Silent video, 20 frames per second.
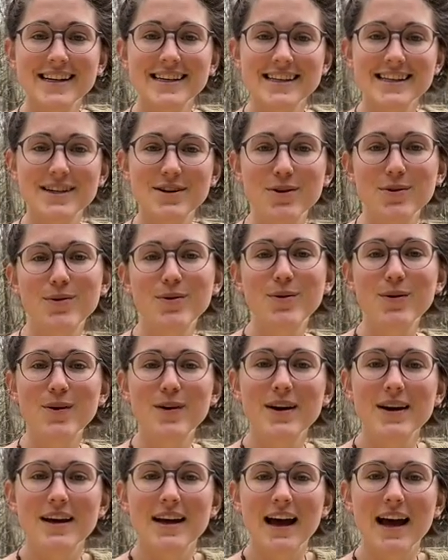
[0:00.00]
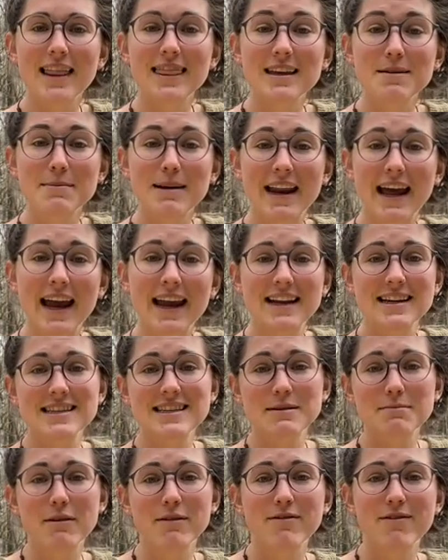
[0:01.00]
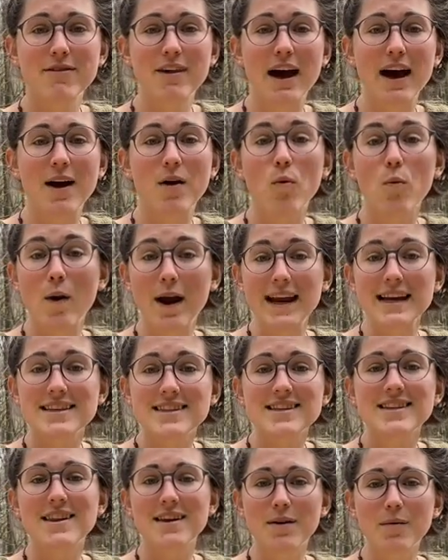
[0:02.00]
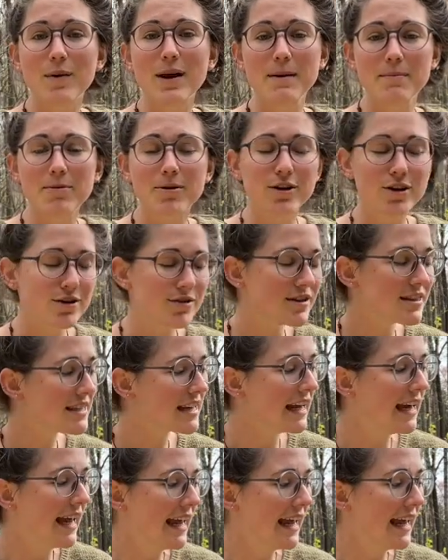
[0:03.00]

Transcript: to eliminate some of that waste that we produce.